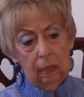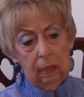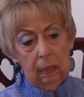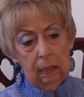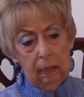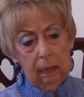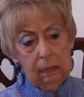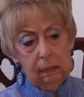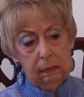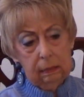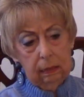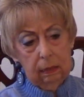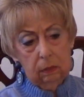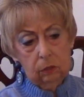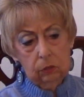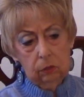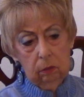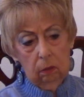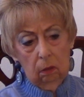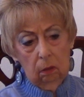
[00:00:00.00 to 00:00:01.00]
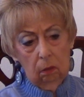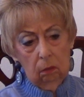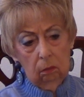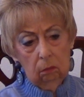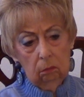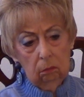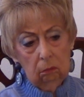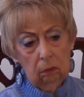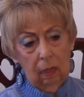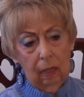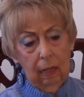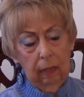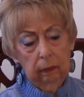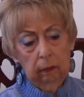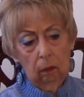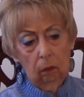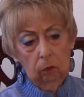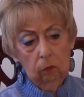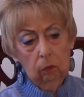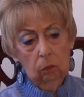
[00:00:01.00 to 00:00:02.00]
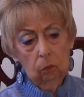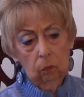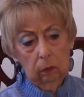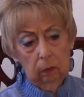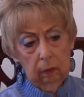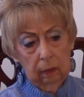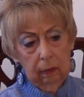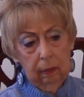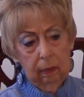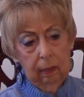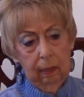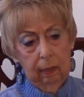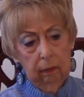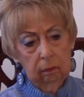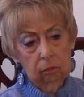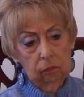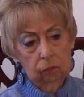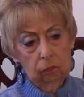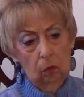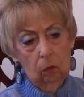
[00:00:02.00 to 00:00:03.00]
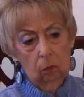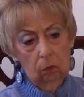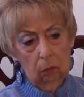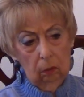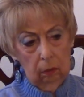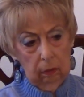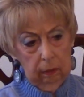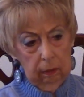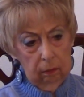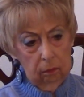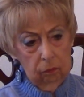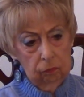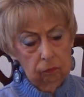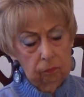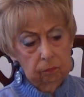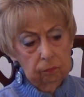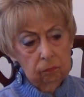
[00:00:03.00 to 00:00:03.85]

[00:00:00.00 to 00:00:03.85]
he said, I know you want to get out of Oak Cliff.